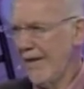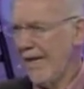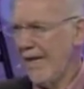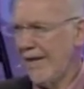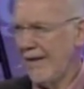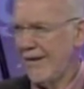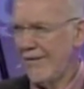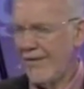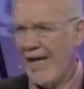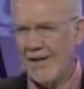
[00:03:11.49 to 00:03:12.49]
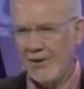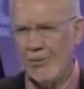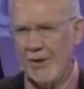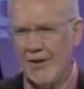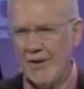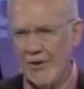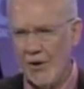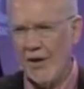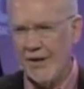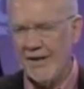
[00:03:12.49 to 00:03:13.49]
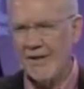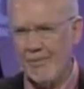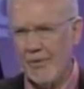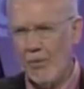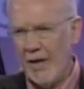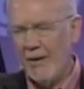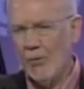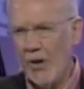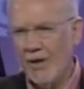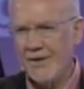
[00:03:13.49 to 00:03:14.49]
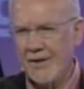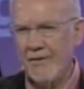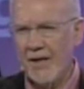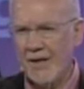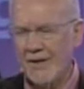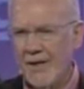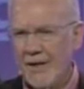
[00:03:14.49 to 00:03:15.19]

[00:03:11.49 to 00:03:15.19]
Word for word: That's what God wants of us.